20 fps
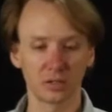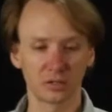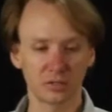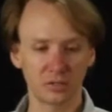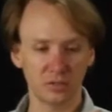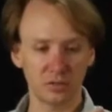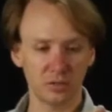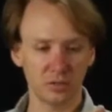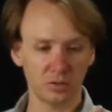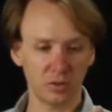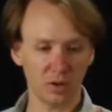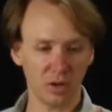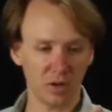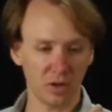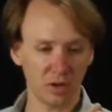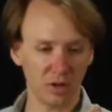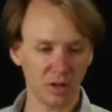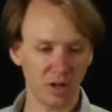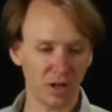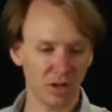so
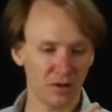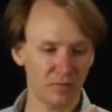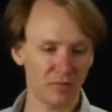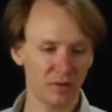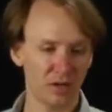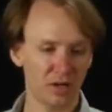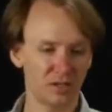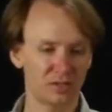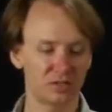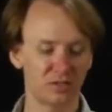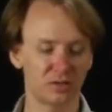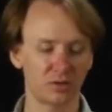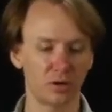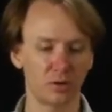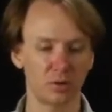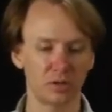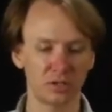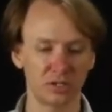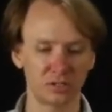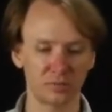I'll have a
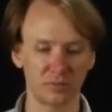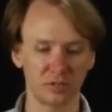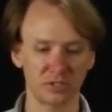0 in this